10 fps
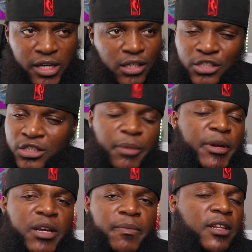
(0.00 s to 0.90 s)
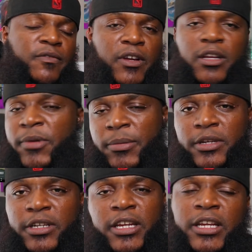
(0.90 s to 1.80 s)
killed. There's so many motherfucking
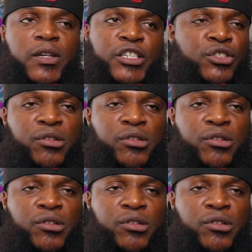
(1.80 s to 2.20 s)
people that get killed that